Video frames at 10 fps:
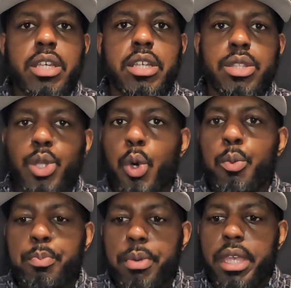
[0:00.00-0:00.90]
No
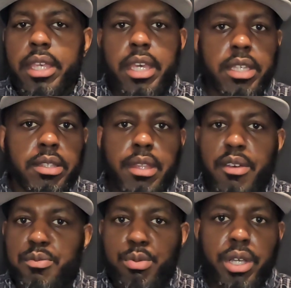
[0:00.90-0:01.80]
big
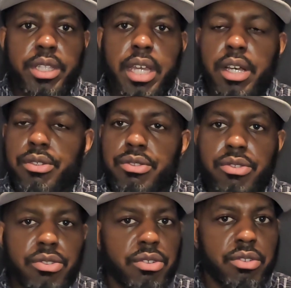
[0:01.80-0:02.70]
in-depth
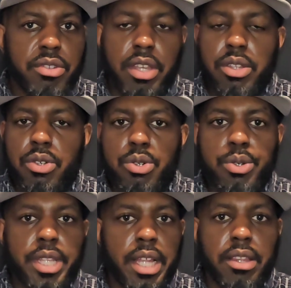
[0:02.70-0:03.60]
breakdowns, technical
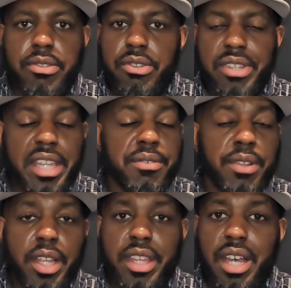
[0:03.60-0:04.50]
analysis,
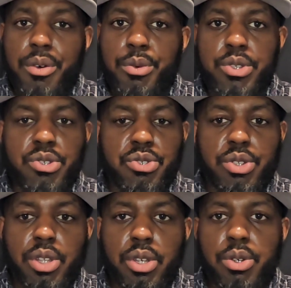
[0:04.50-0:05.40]
anything like that. We're just
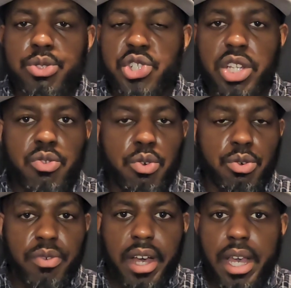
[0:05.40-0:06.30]
going to go general
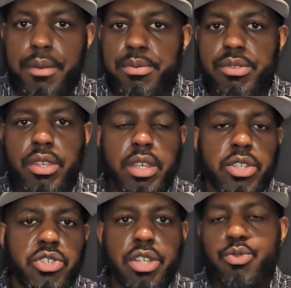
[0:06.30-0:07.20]
vibes,
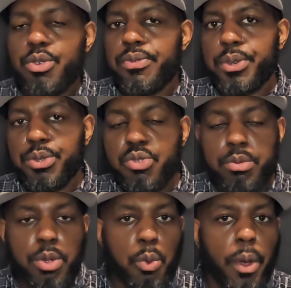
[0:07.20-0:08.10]
general feels
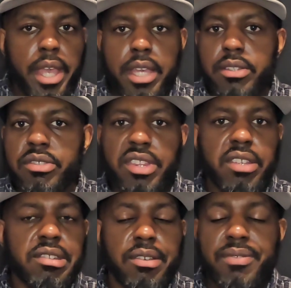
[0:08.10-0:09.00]
from the weigh-ins,
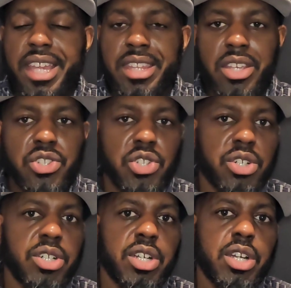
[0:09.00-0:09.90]
things of that nature,